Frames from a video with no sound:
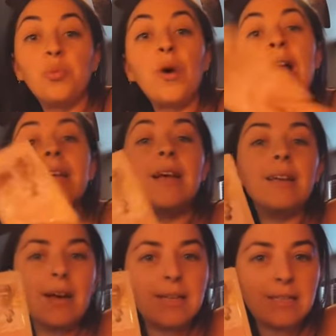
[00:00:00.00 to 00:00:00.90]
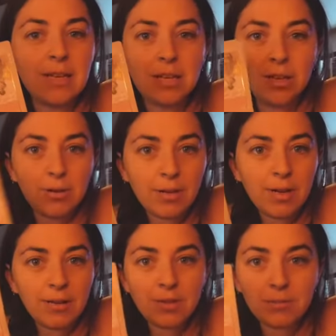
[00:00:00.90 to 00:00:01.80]
recognize that you
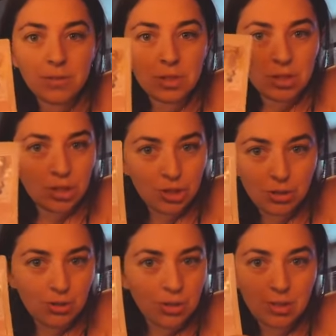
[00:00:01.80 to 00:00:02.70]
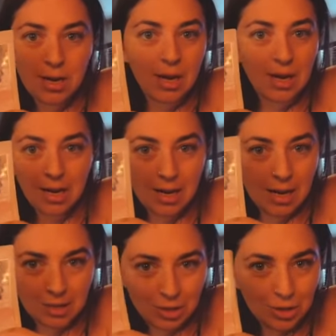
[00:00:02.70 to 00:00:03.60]
can choose
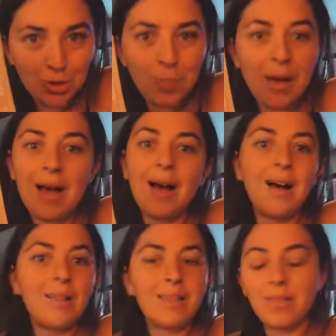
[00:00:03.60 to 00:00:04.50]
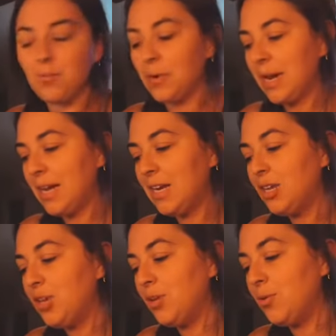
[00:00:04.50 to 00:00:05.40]
a new path, right?
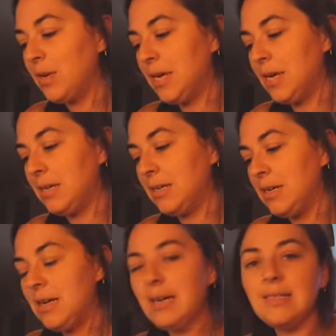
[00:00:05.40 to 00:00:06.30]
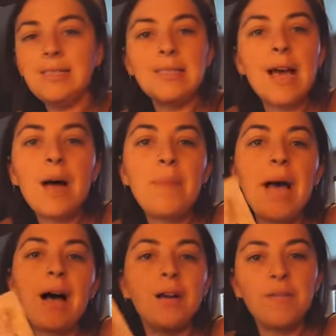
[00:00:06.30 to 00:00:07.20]
You can snap
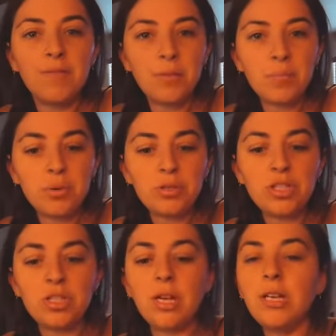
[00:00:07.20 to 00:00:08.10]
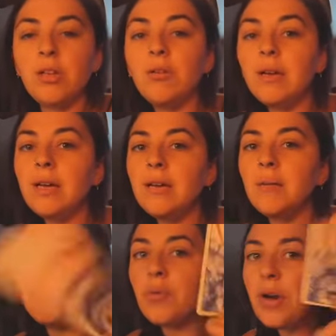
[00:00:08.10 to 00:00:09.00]
out of the bullshit. You
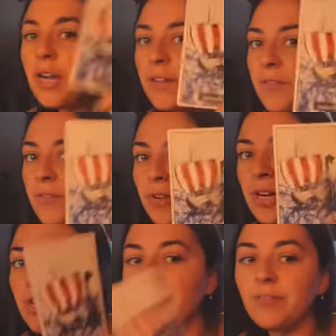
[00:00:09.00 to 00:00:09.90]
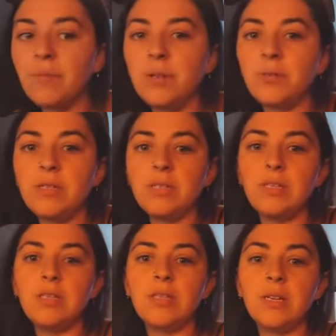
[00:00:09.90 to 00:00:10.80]
can break free from the
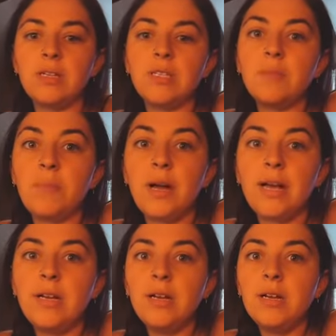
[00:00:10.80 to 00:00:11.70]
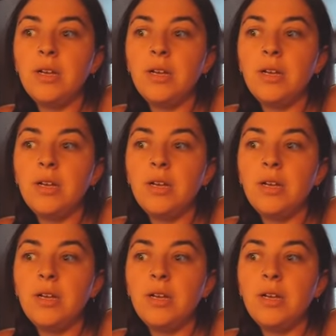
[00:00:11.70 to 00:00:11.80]
resistance, but